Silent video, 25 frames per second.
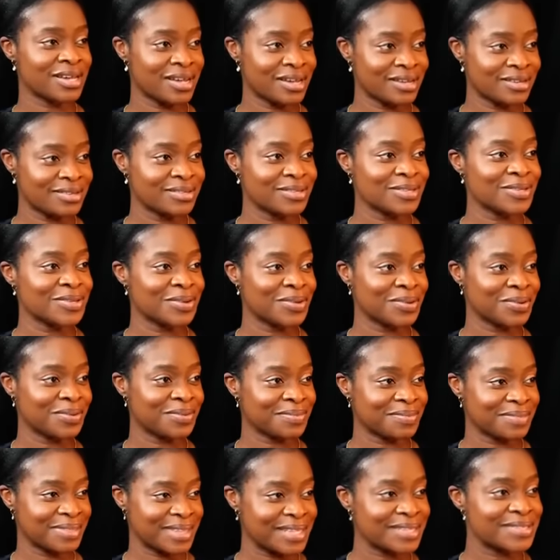turn, you know,
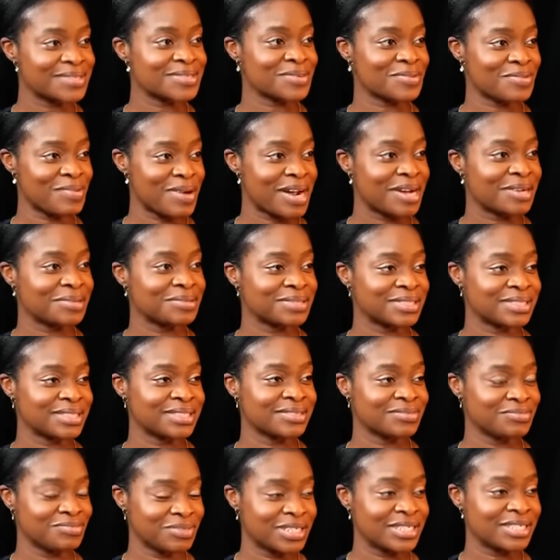things around
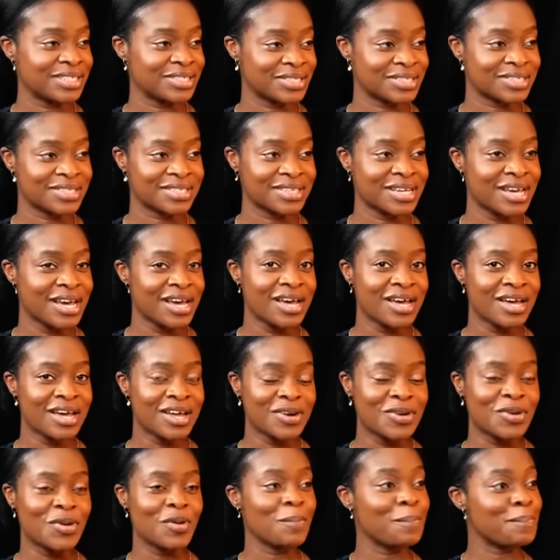and really just
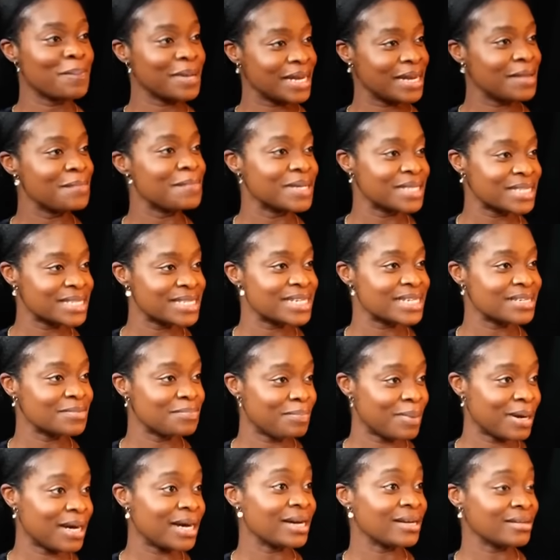not be limited
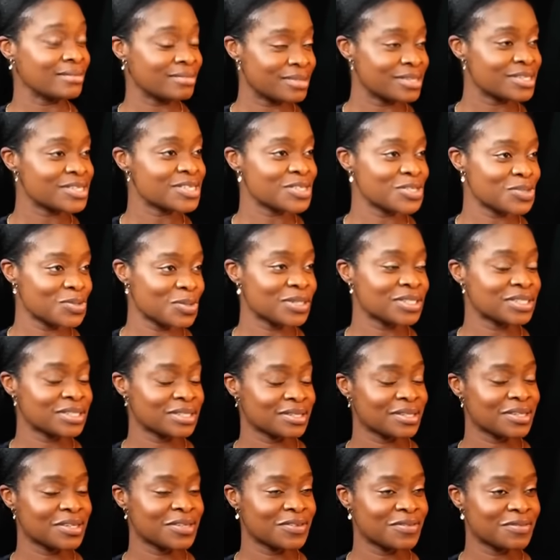by the
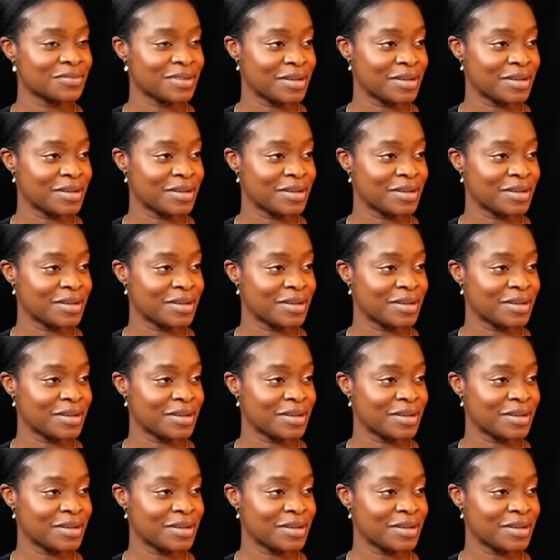situation that you